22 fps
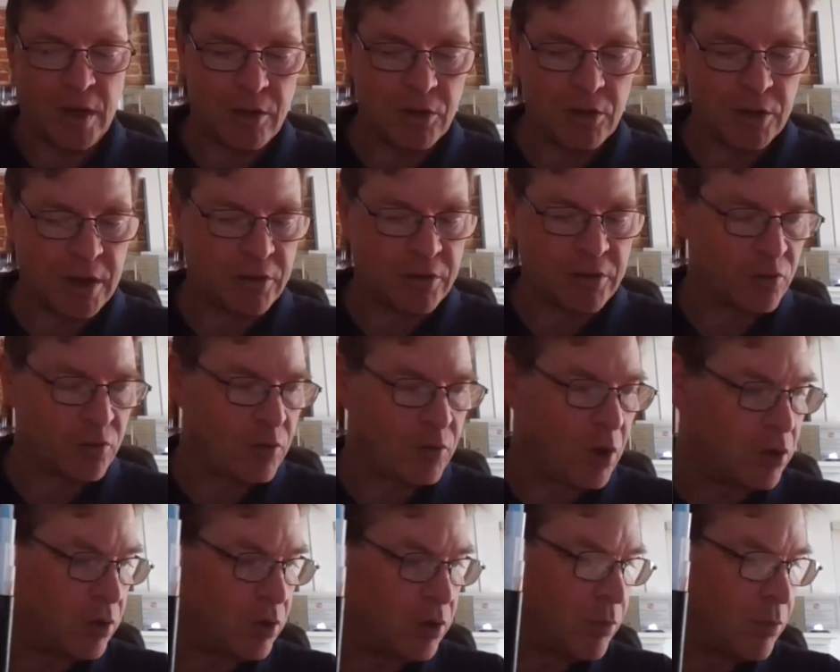now look at the
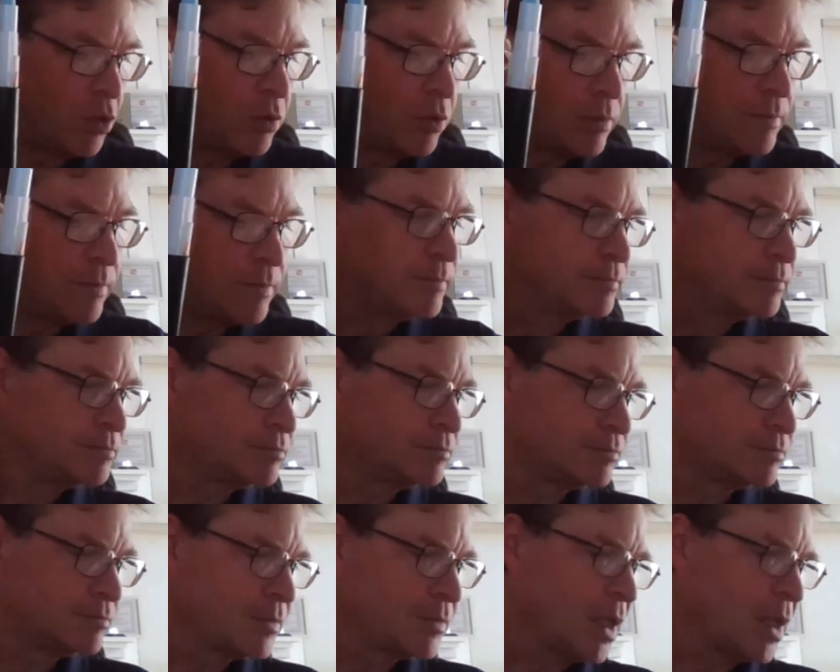rollable.
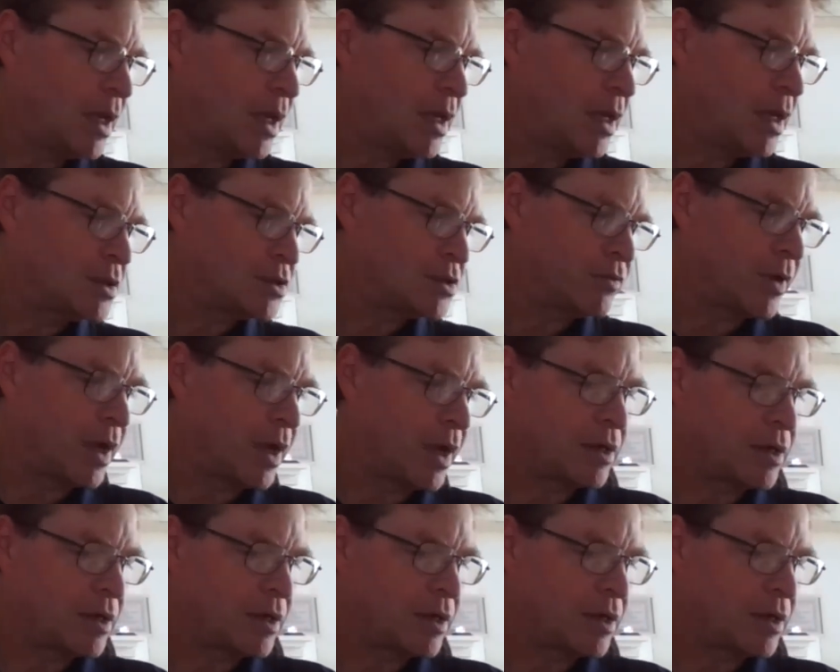And so I've